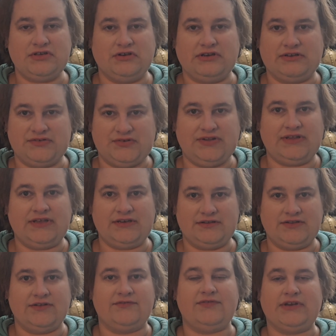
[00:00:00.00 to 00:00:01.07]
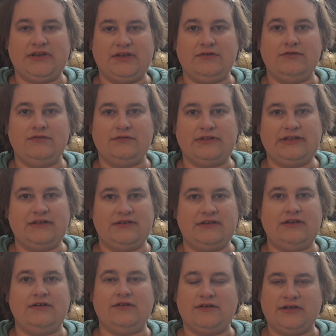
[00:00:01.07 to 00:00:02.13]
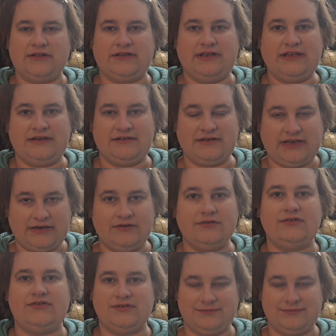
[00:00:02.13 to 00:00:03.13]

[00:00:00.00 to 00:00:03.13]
you can see that in the video linked here on the end titles.